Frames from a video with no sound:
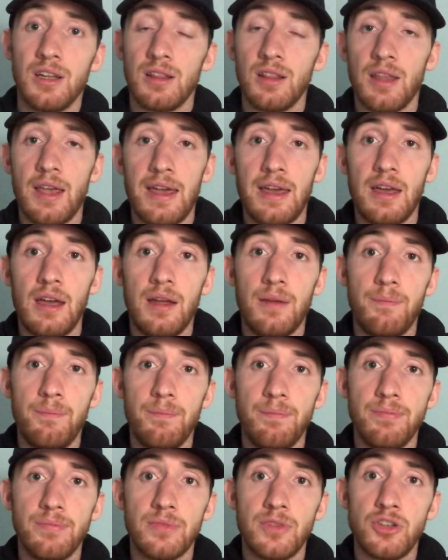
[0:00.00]

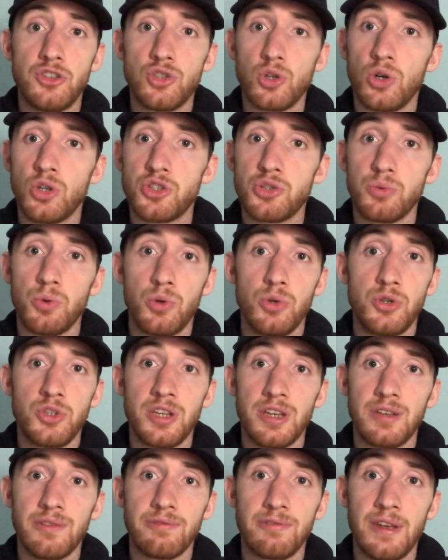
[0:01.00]
the Joshua
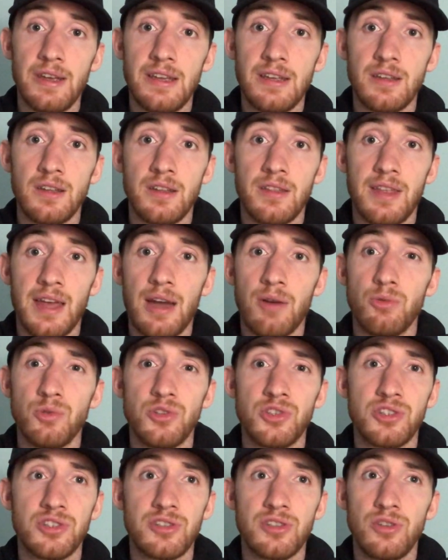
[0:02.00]
Usyk fight. That
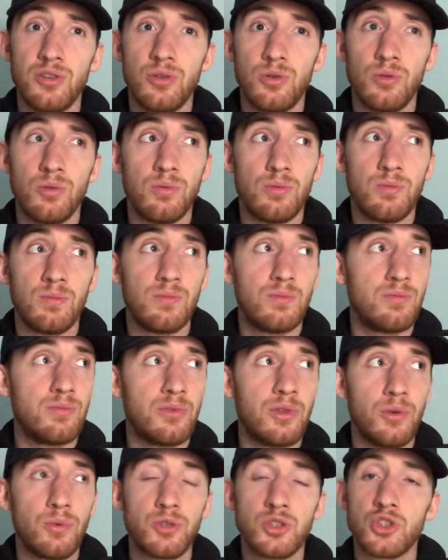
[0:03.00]
was, you know,
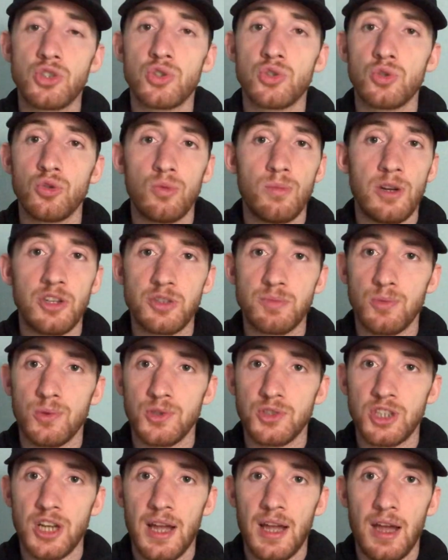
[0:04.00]
there was so much more
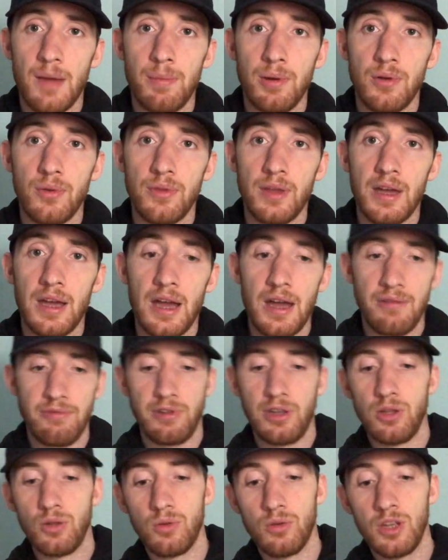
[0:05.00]
chat about that. I
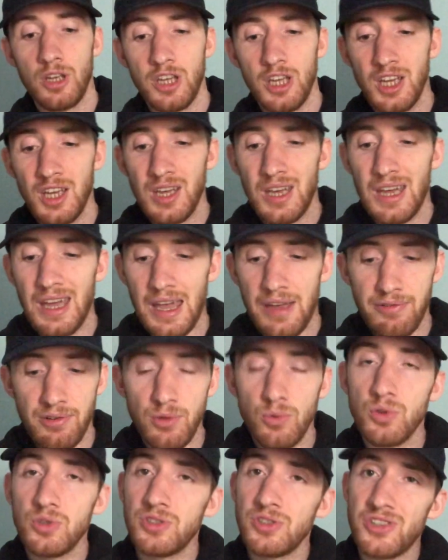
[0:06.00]
felt
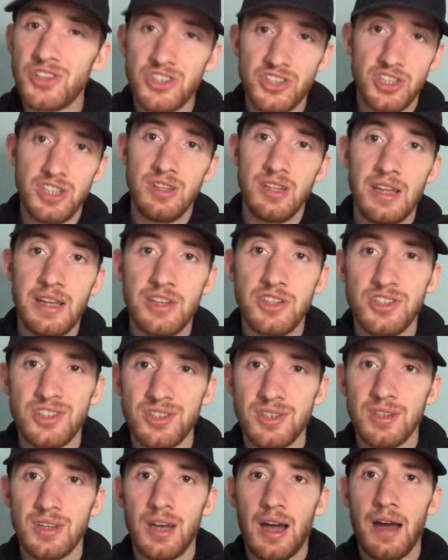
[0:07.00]
everyone's seen
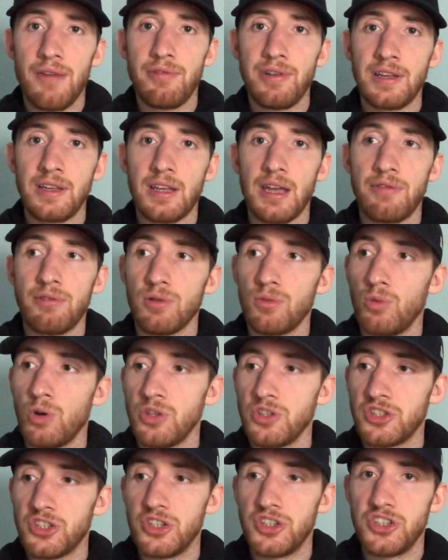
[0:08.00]
this. I think everyone
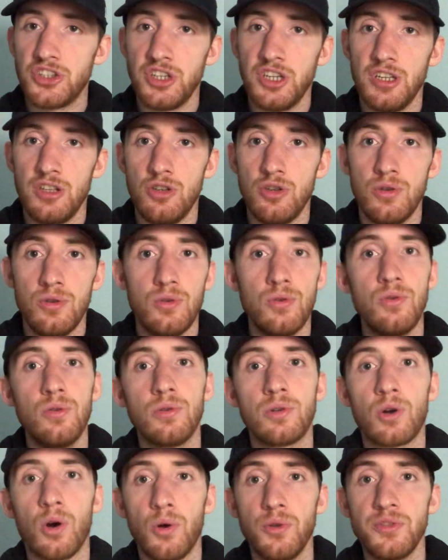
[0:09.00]
wants to see new
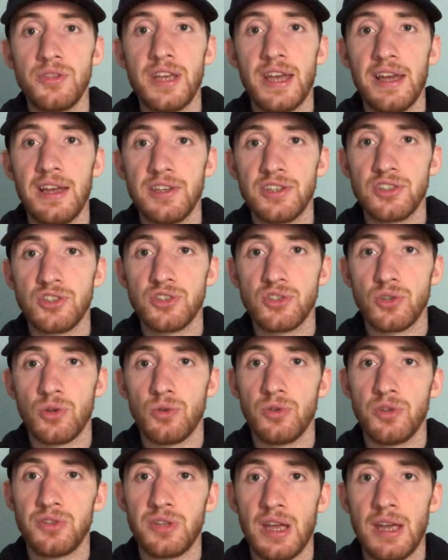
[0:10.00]
contests all
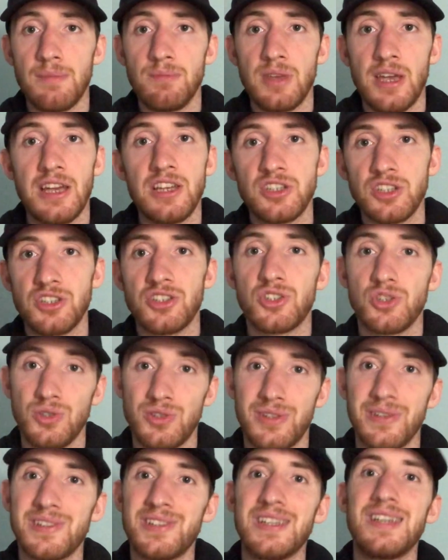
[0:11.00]
the time. Yes, it's good
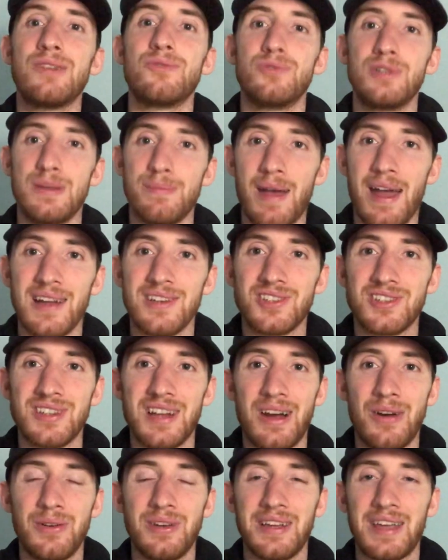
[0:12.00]
to see a rematch
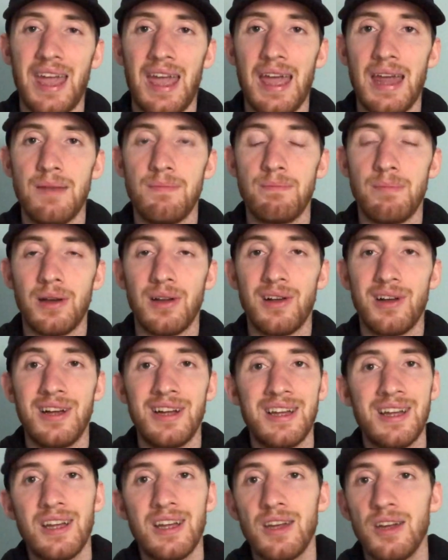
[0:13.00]
now and again, but
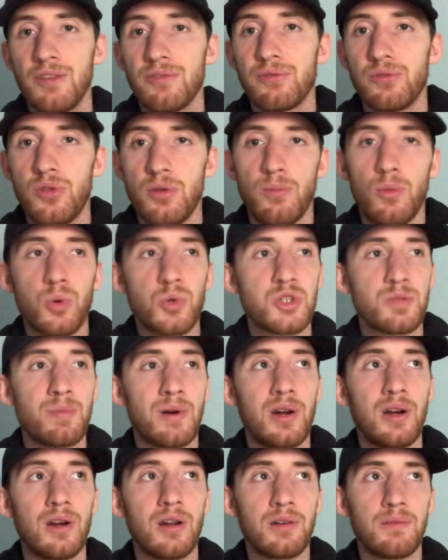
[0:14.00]
for the most
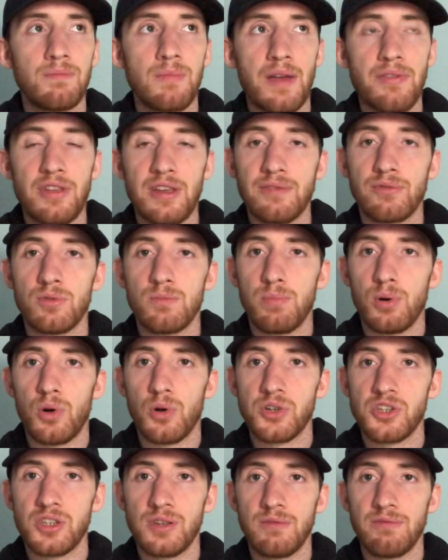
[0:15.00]
part, I think for
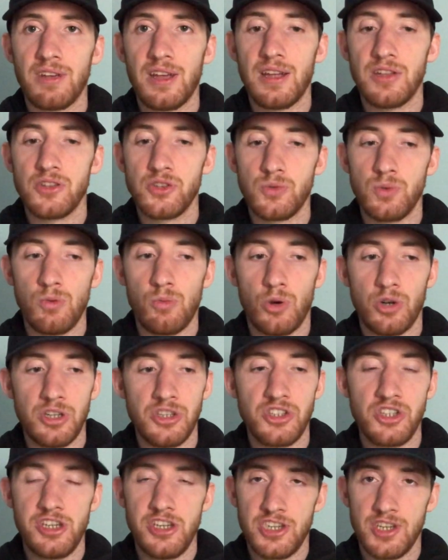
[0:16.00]
boxing fans, we want to
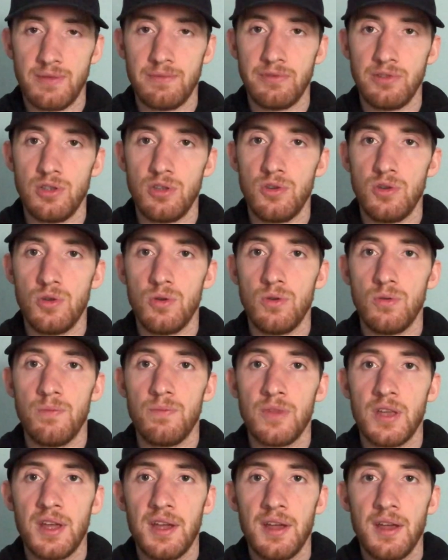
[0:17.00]
see something new.
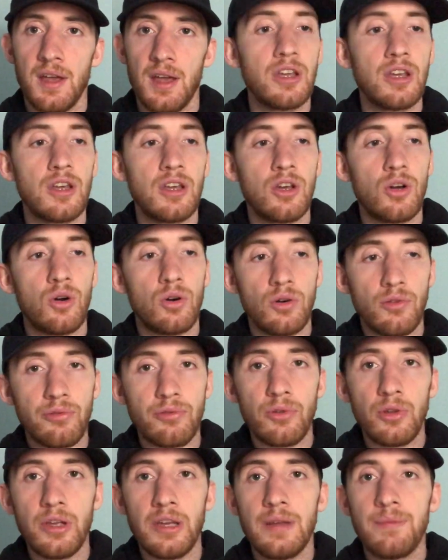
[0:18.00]

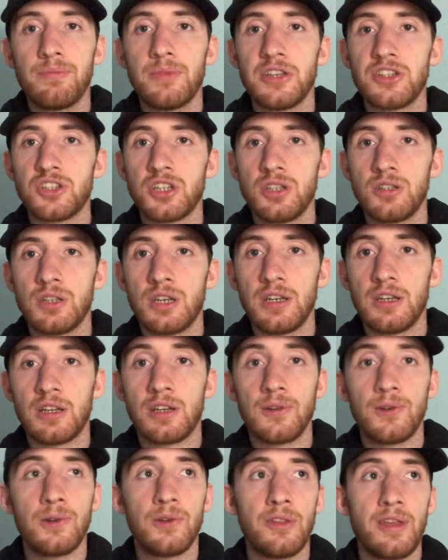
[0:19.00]
Hopefully this can kind of
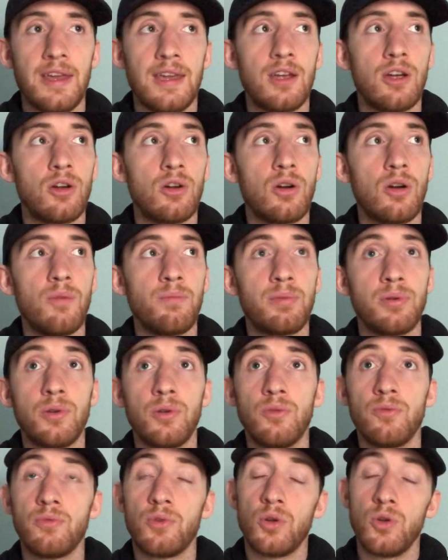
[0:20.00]
clear the air up
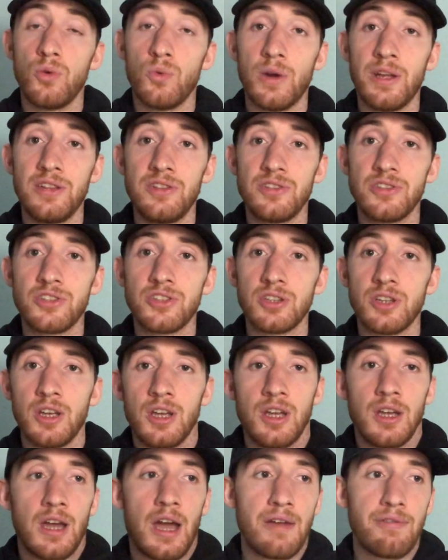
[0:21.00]
who wins.
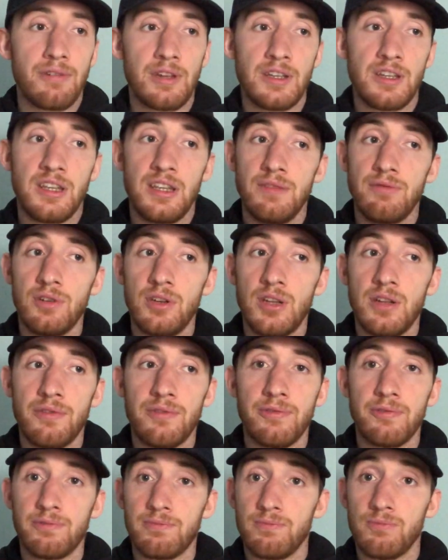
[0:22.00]
I think even
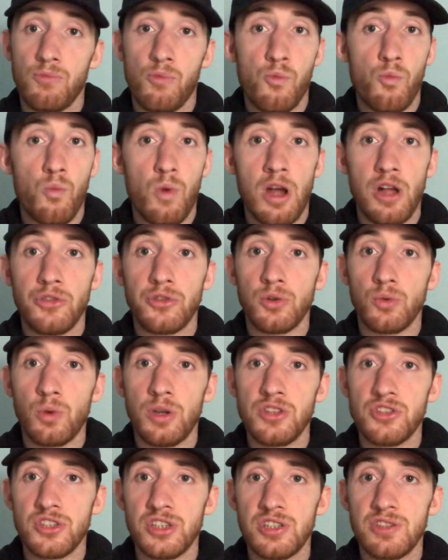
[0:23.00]
if Wilder
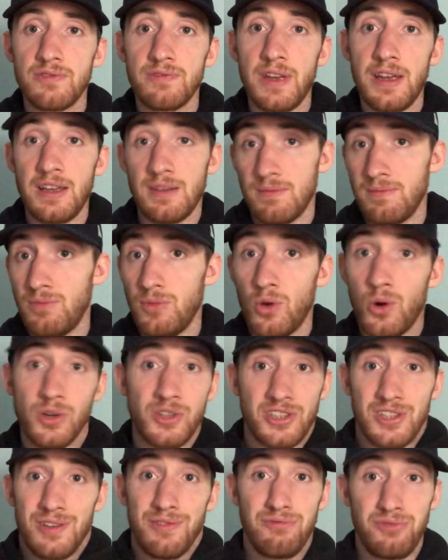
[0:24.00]
wins this fight and
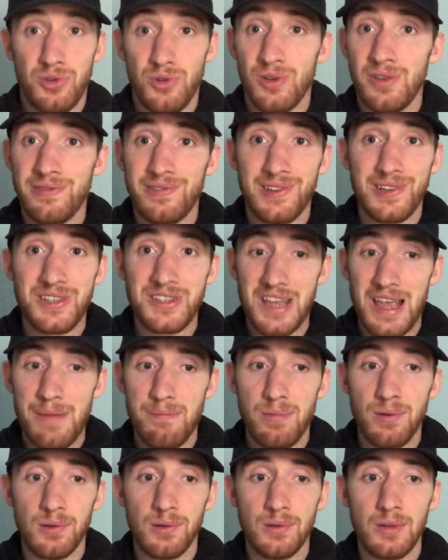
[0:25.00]
knocks out Fury, for
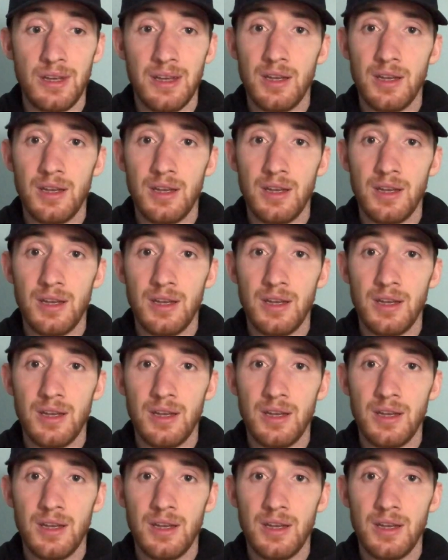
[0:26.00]
example,